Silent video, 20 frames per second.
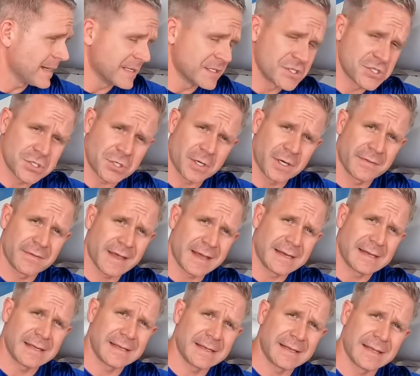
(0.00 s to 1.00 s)
ensuring
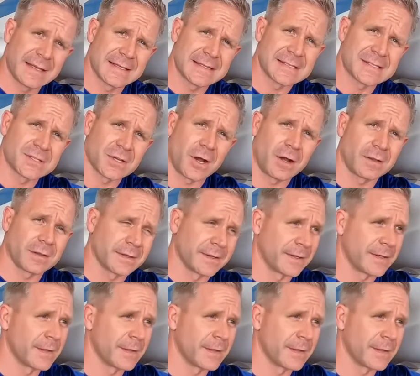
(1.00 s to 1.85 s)
that it is solid.